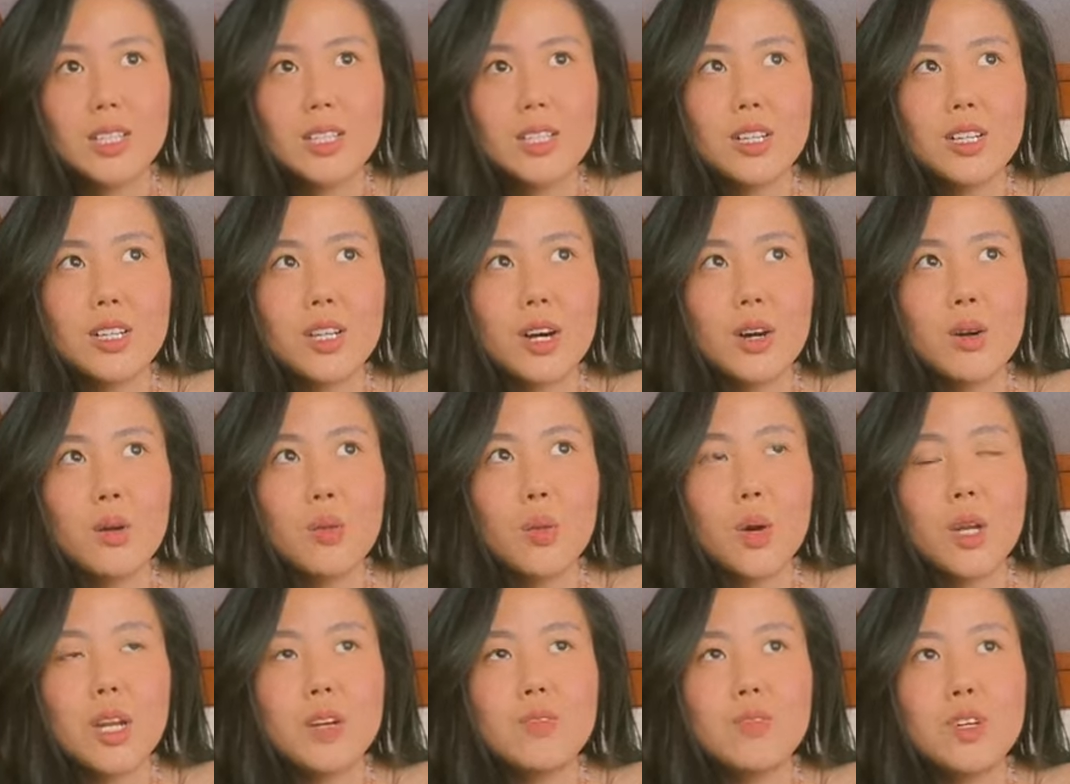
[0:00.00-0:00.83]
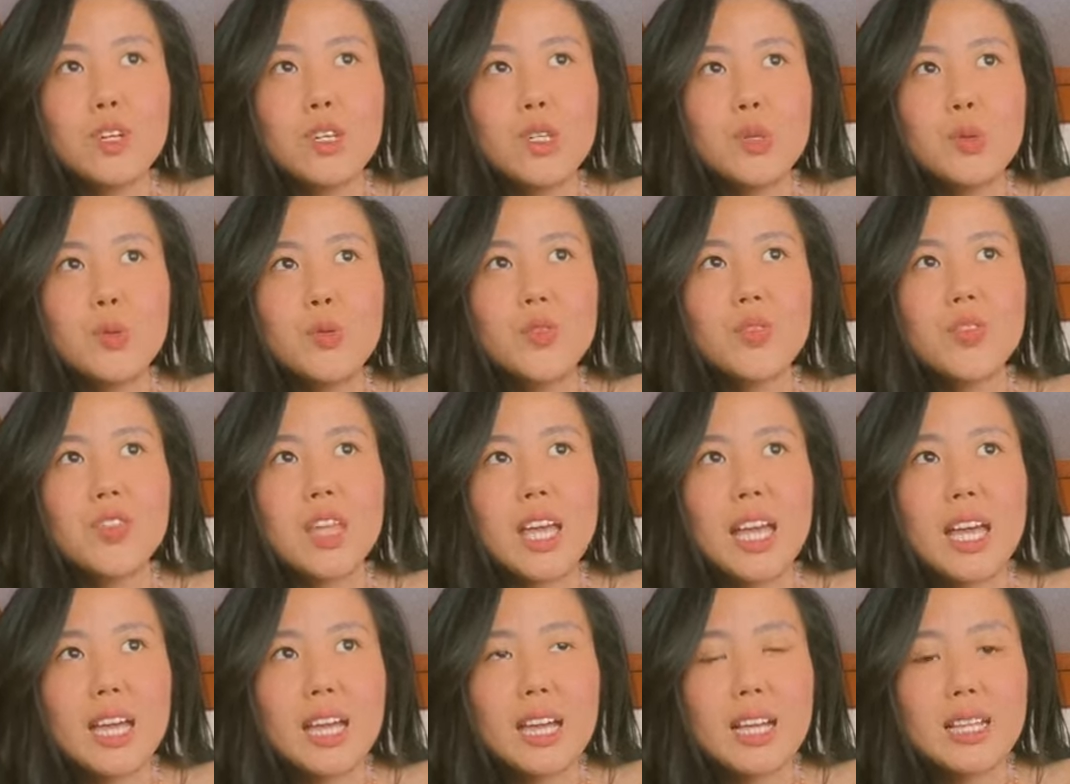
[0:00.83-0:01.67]
you know, whatever you
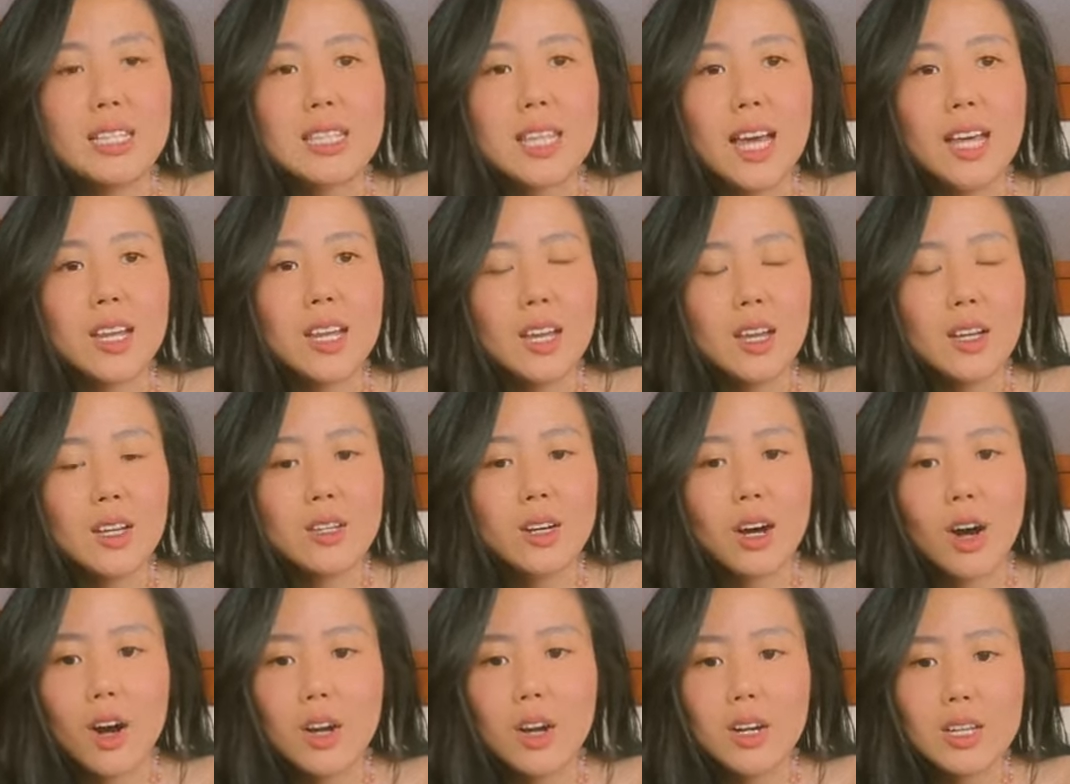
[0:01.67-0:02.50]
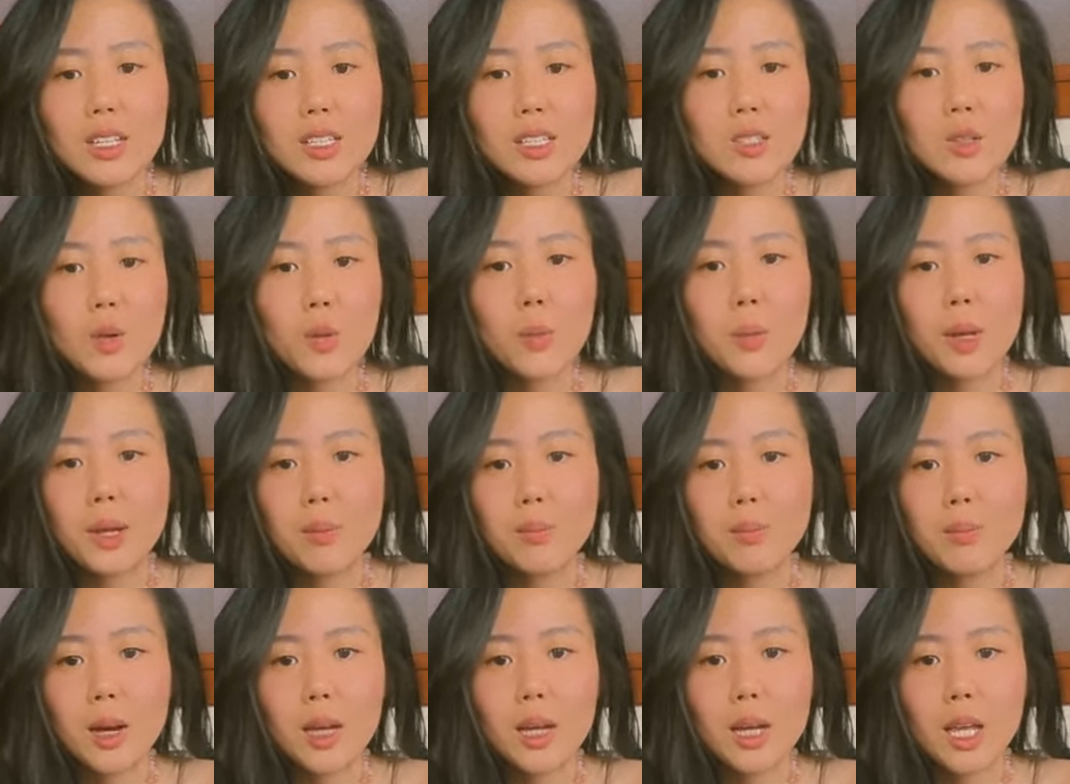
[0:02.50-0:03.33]
think that artists don't make
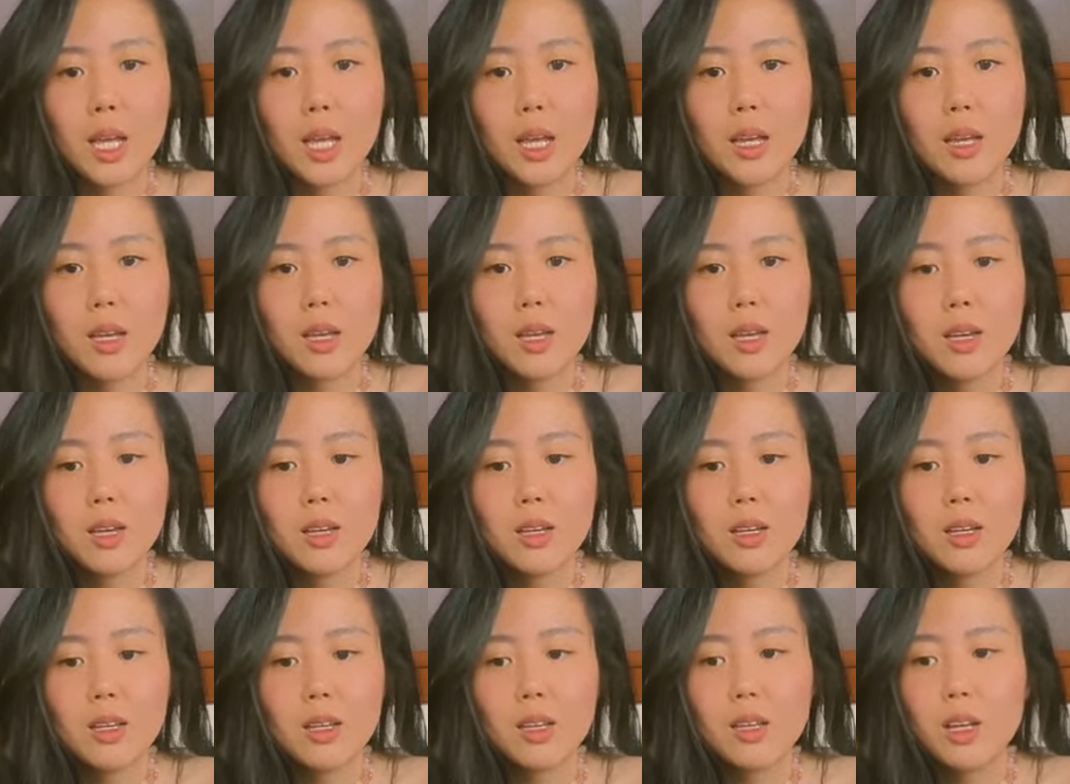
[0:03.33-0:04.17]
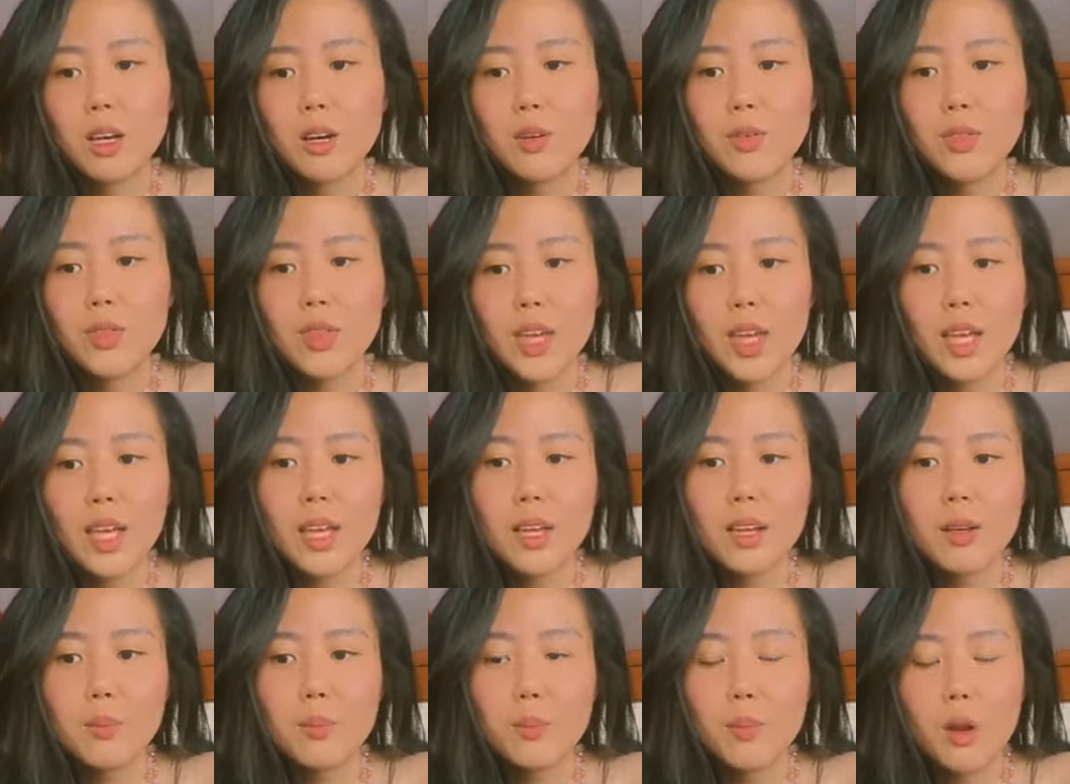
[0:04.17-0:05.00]
money, you know,
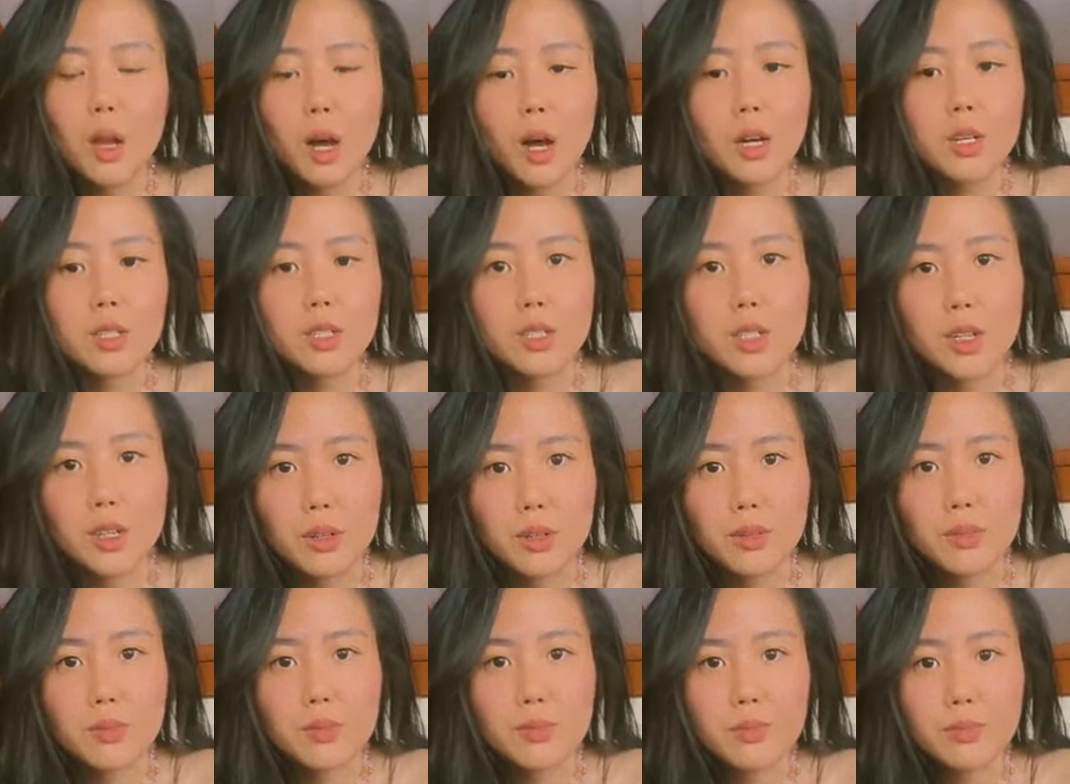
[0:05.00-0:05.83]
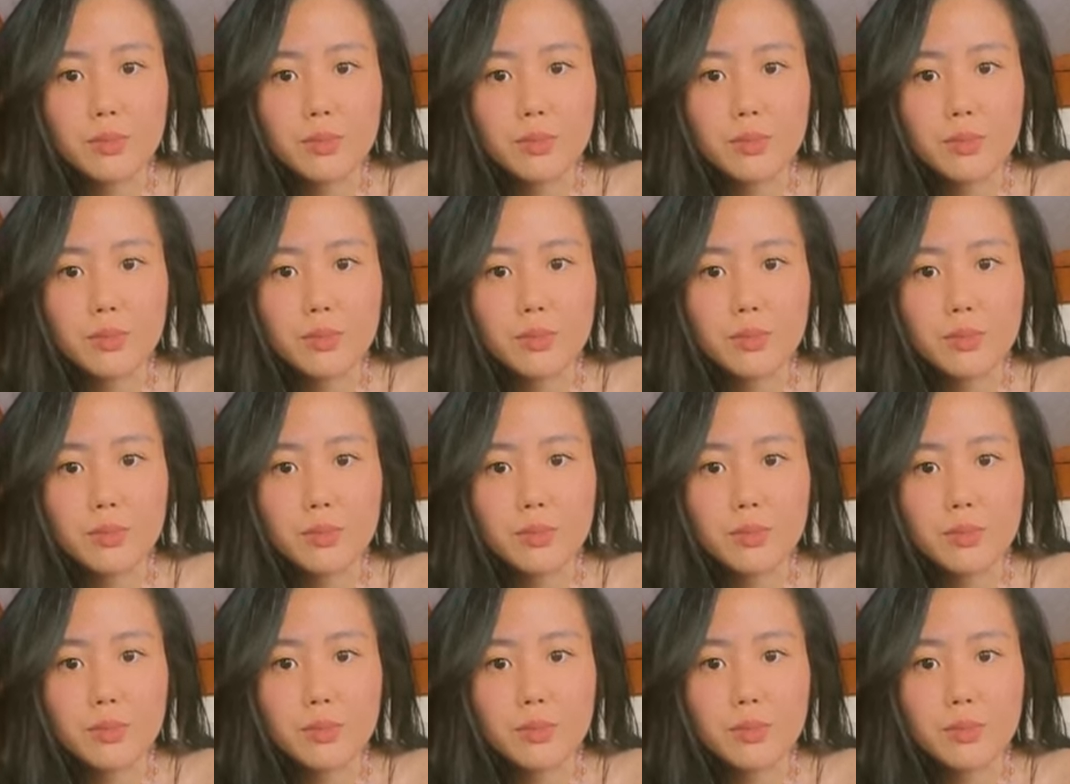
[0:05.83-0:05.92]
thing blocks you,